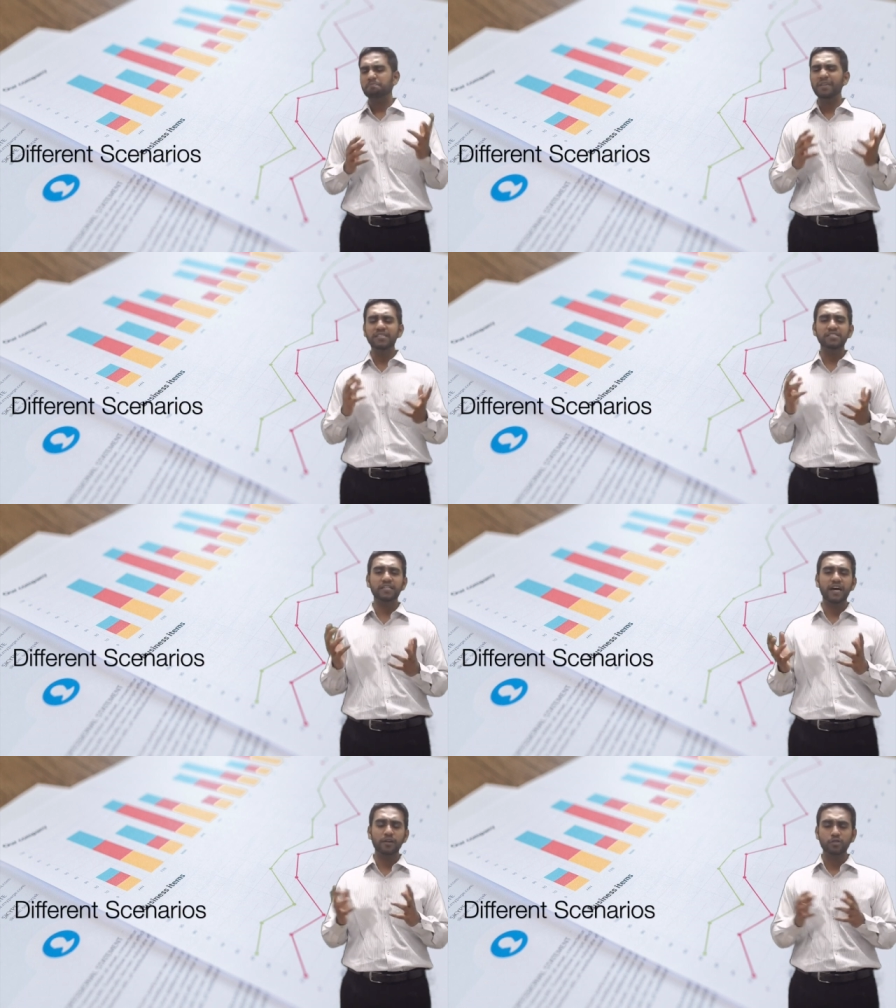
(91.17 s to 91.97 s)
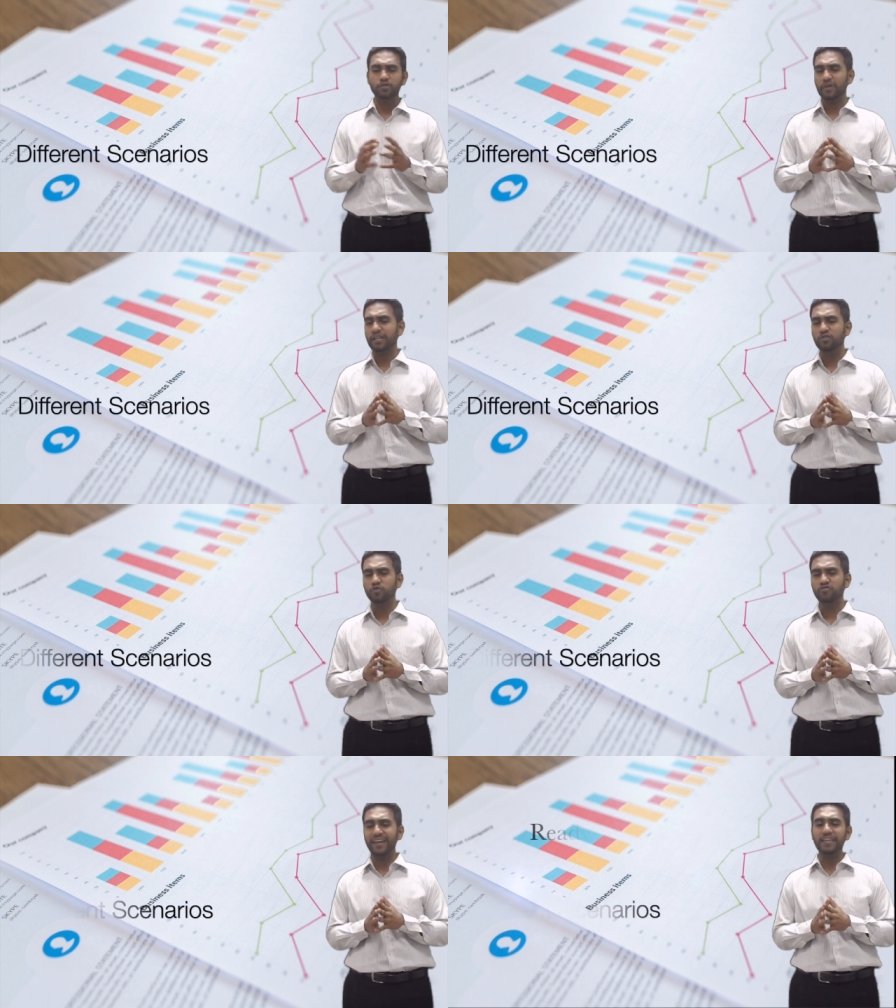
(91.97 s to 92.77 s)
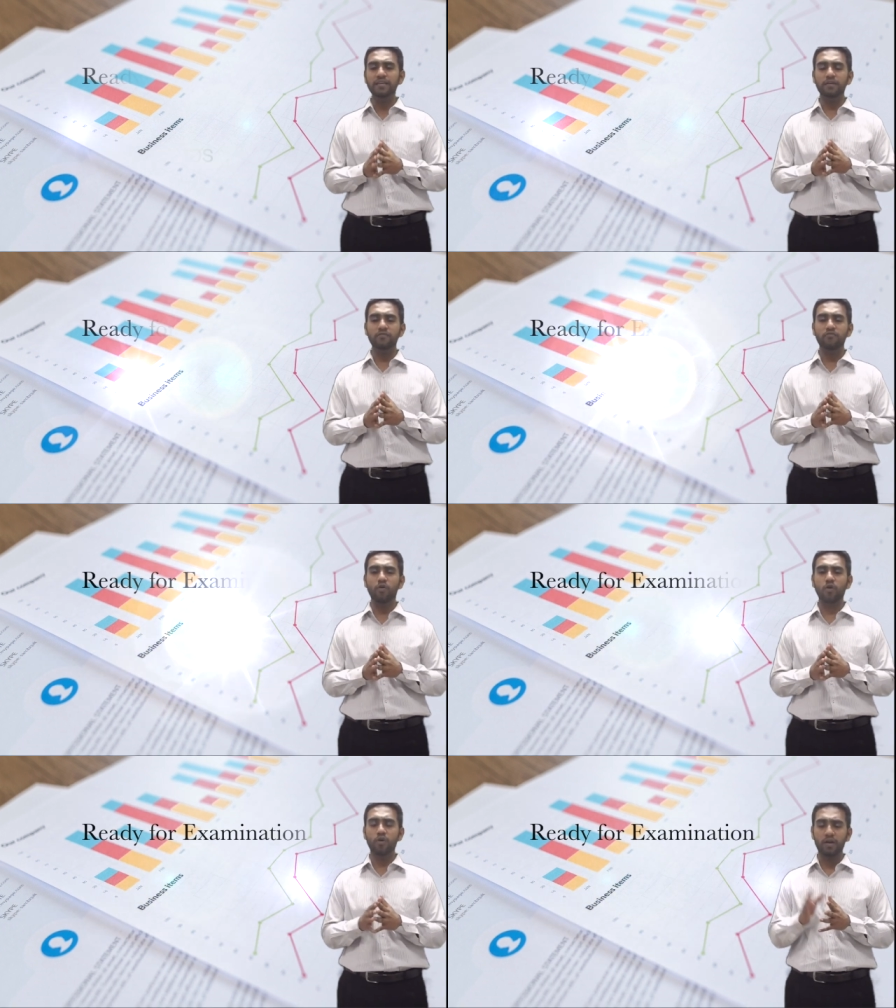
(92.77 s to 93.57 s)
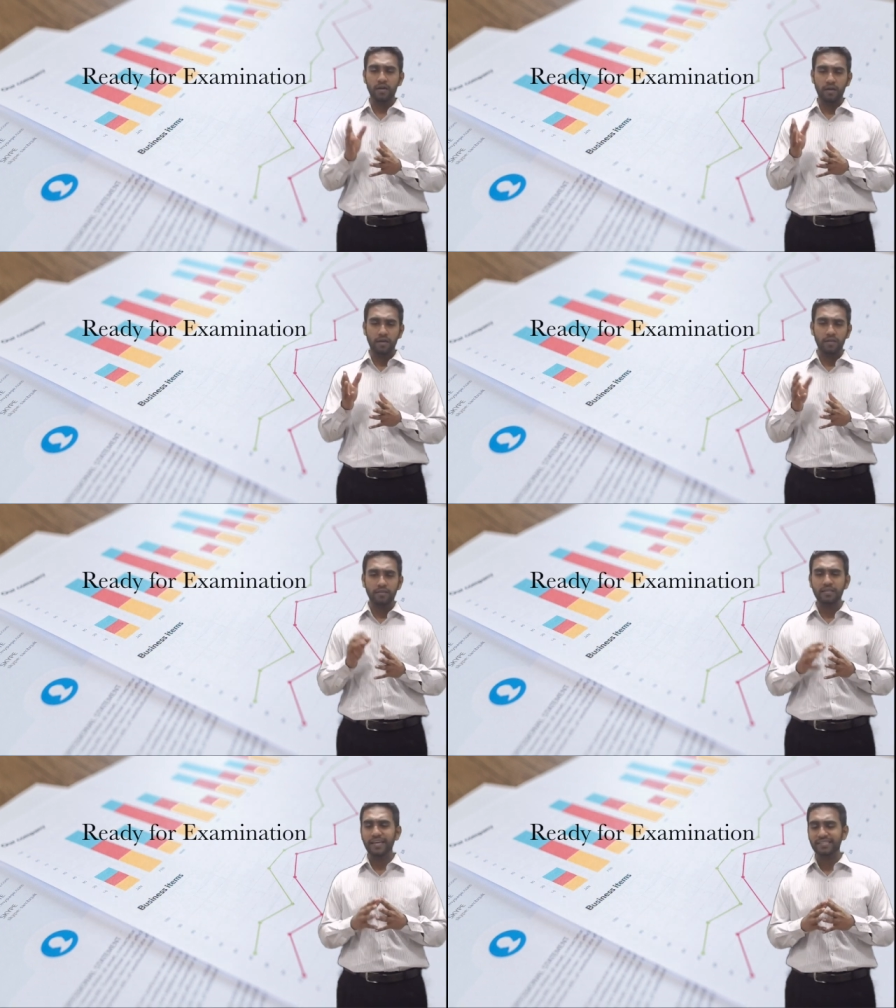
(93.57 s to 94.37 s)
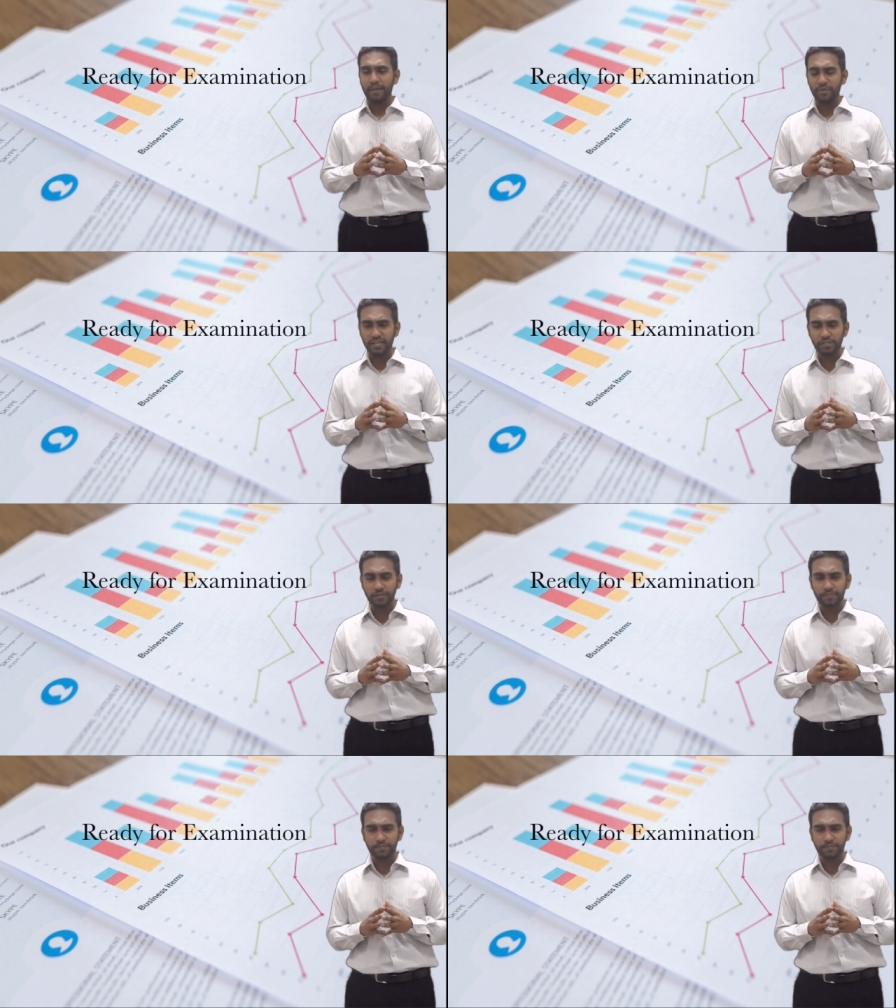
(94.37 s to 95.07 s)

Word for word: mini scenarios to get you ready for the examination.